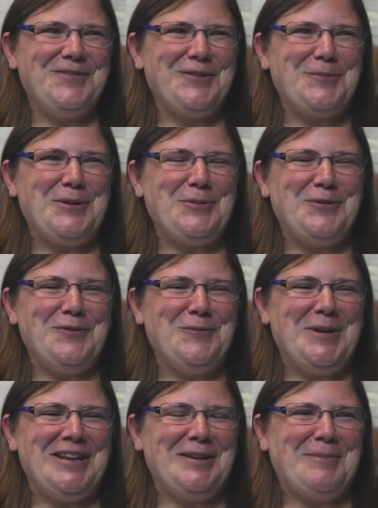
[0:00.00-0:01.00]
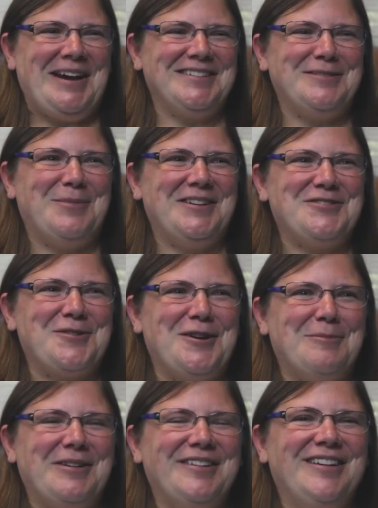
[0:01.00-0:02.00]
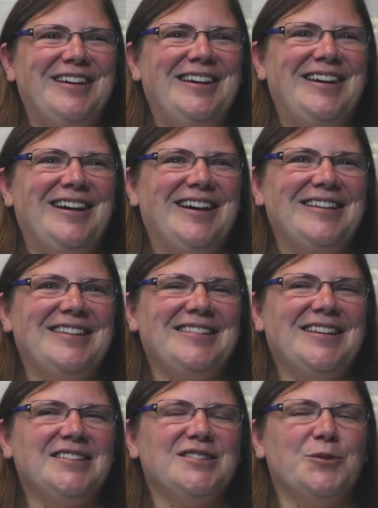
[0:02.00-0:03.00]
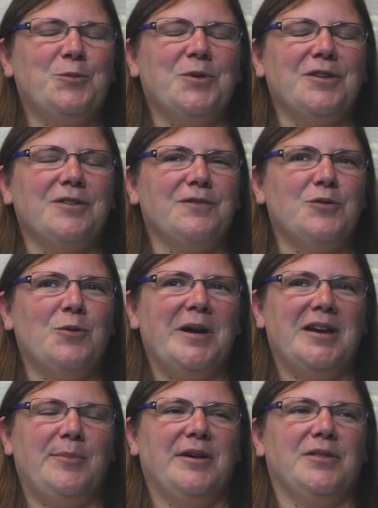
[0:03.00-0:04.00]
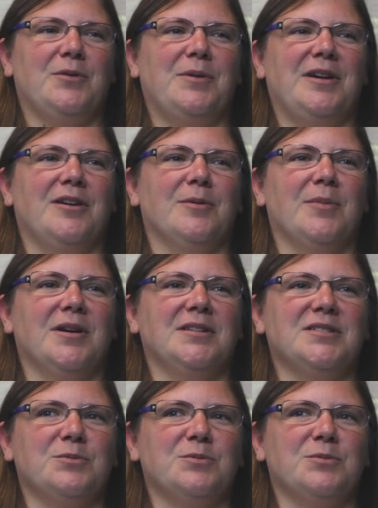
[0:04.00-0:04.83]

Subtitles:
for people who've been impacted by trauma. I think that's the wonderful way about the way our minds